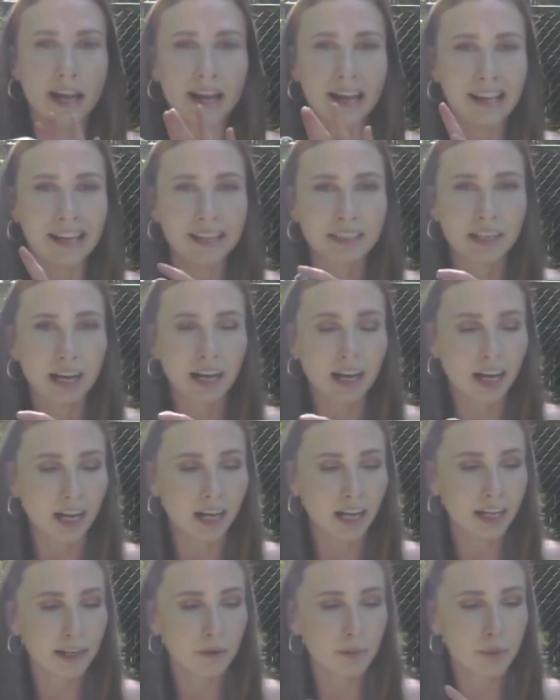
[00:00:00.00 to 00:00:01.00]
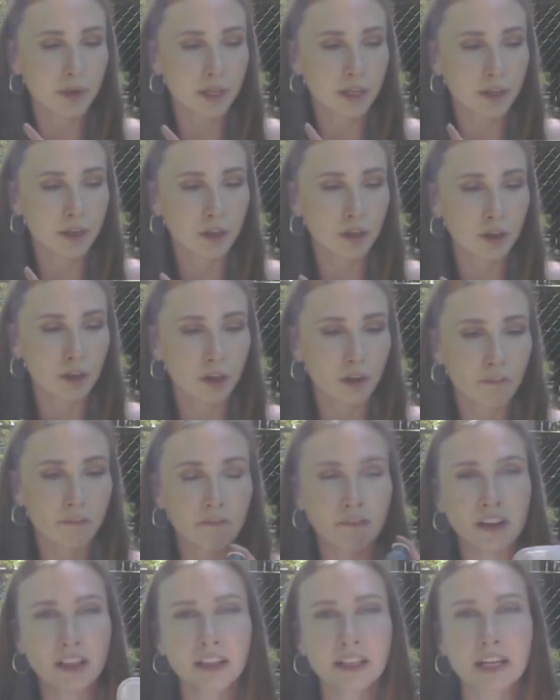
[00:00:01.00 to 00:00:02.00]
and I will
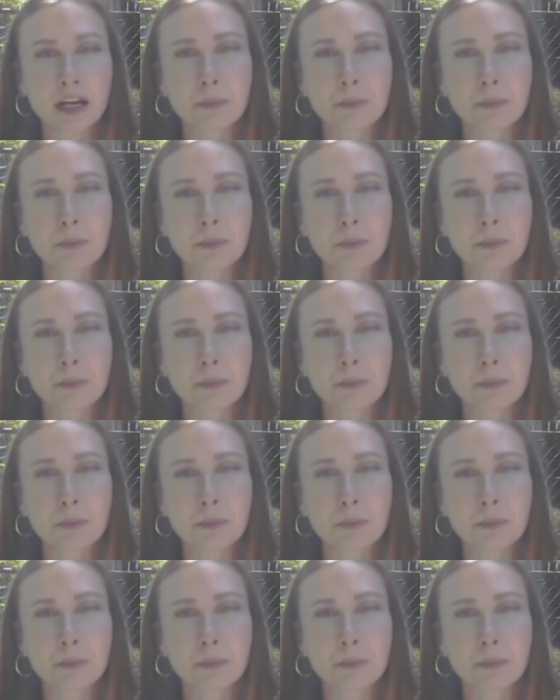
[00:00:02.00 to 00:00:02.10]
fill it